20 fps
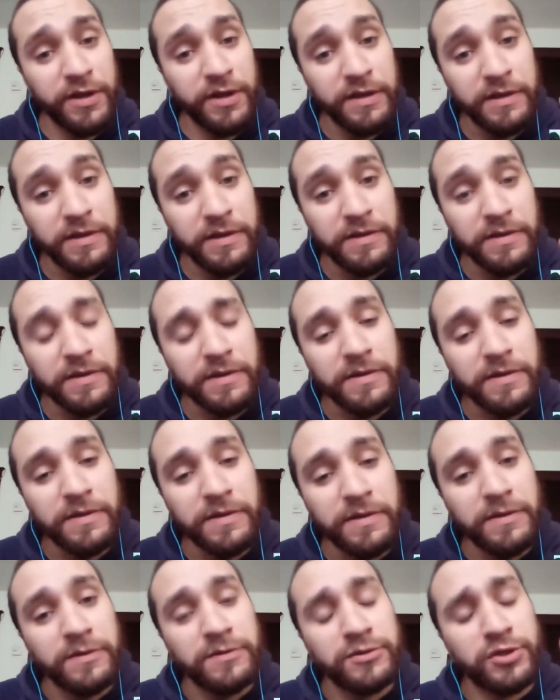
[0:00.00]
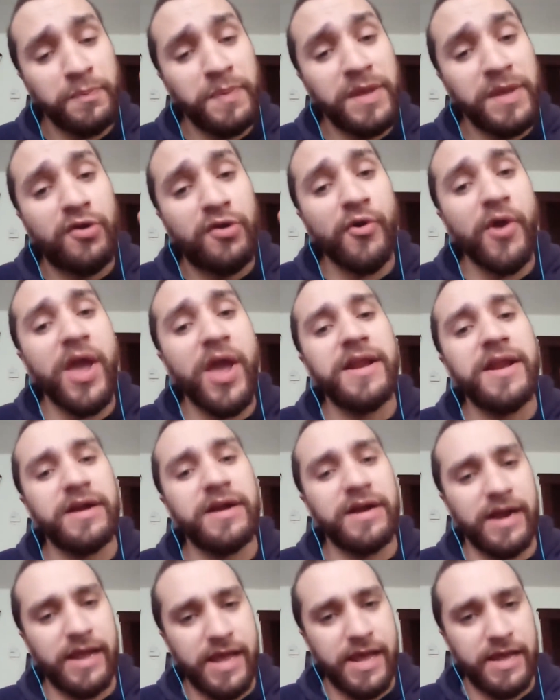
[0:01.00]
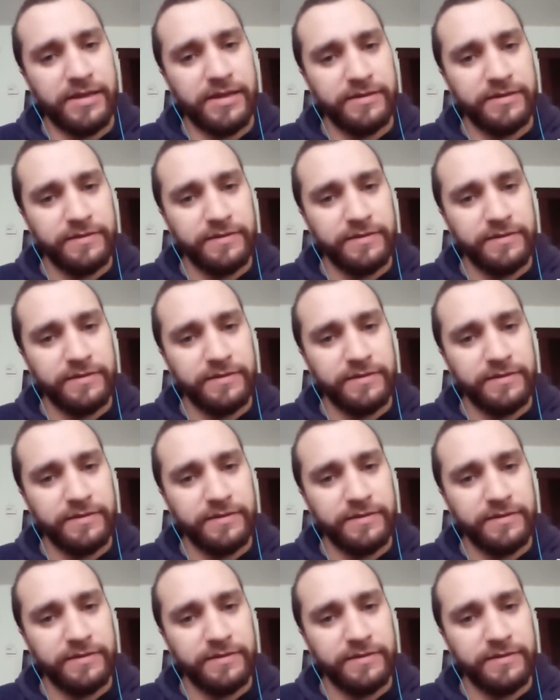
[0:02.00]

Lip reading: to be greater again.